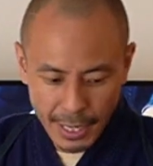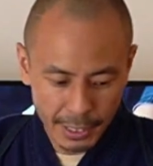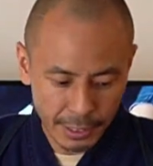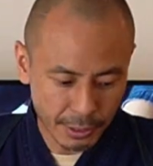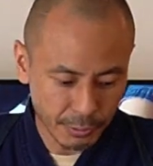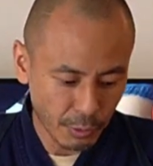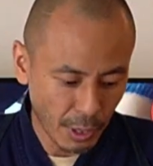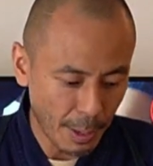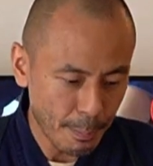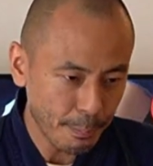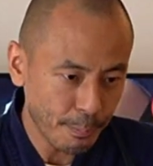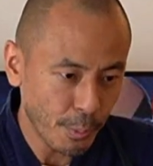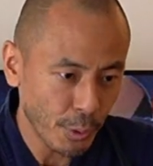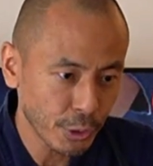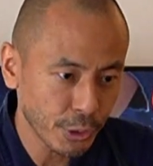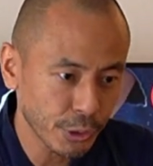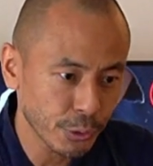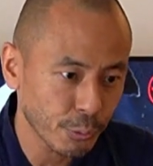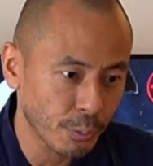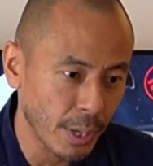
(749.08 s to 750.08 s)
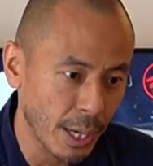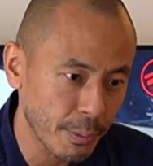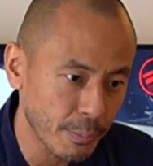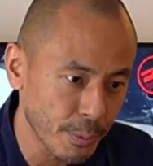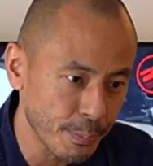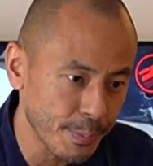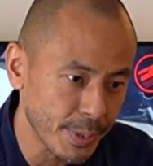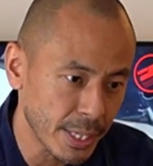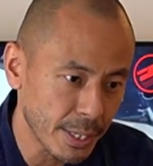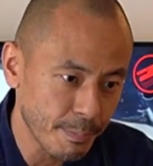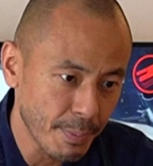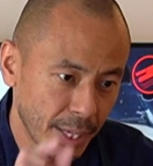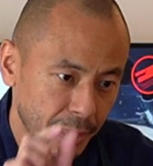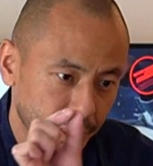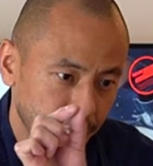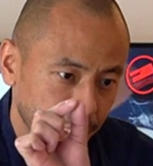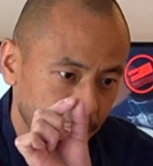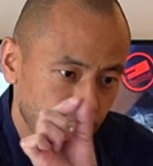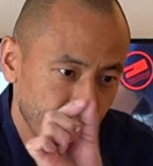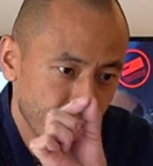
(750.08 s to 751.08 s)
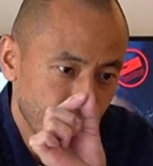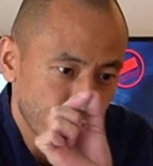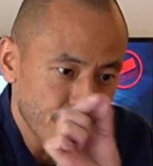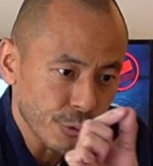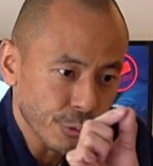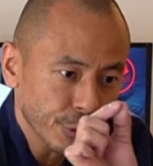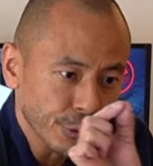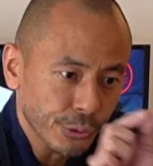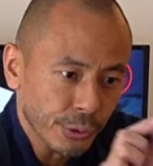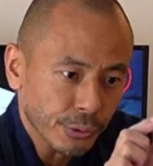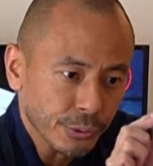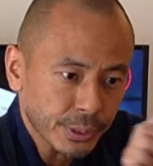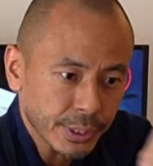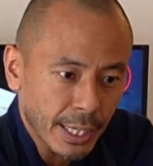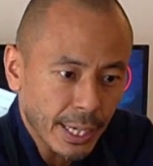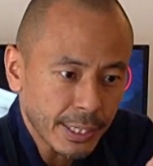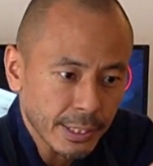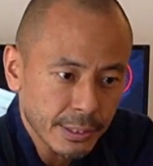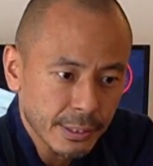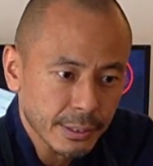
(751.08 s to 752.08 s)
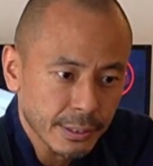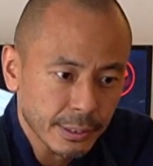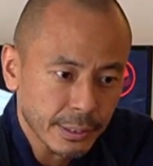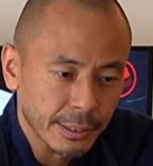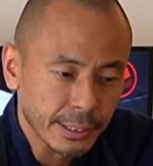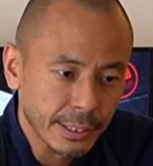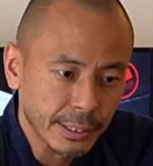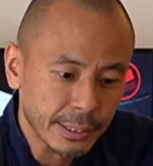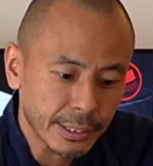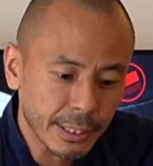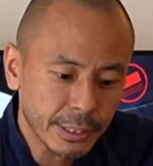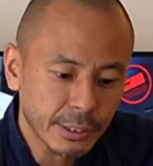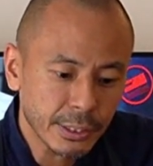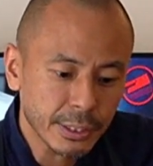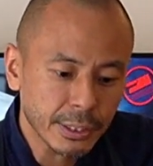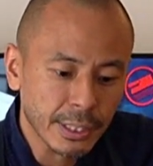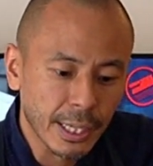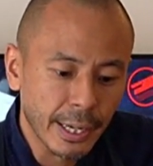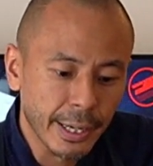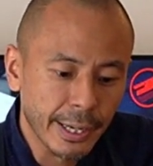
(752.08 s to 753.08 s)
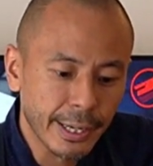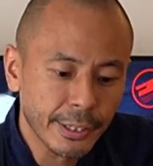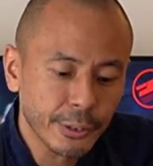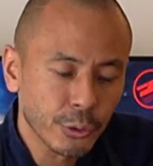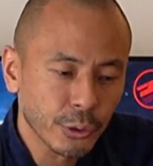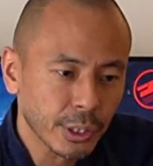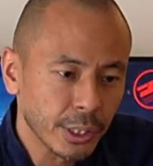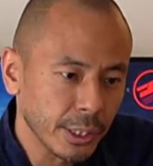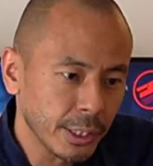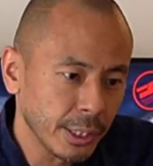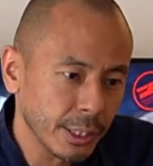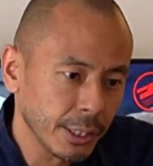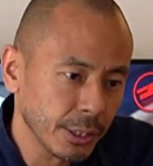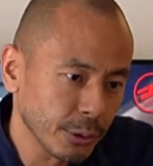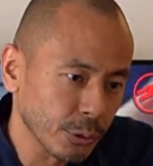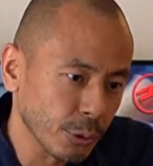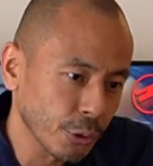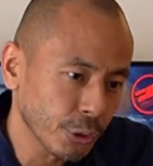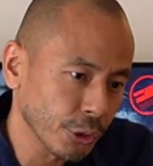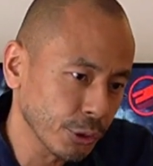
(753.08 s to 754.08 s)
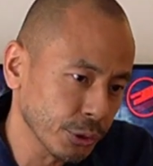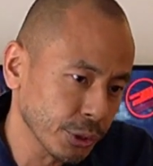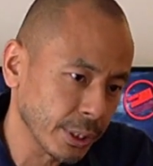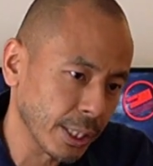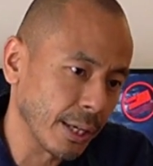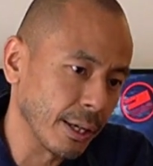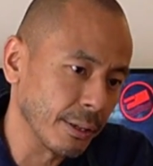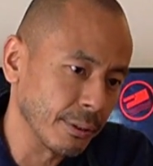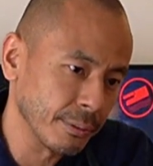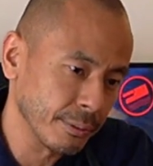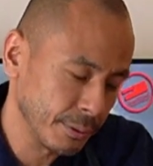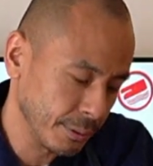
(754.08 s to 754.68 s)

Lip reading: like 1.5 millimeter each noodle size. This is Edo Kiri Tokyo style.